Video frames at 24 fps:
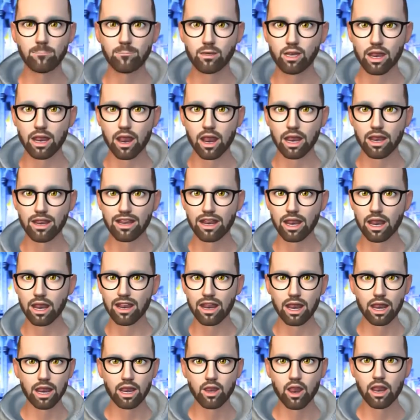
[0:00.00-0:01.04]
product. It
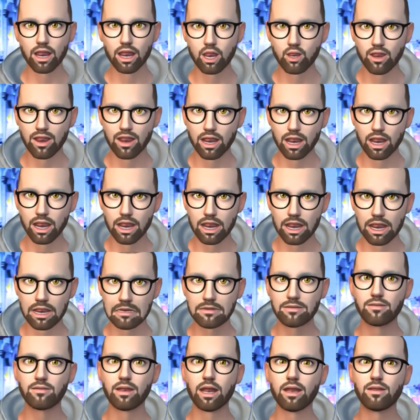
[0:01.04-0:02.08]
did quite well.
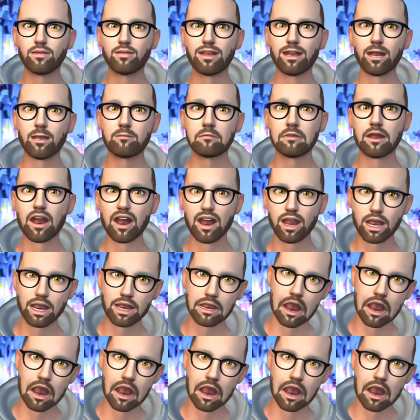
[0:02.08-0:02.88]
In fact,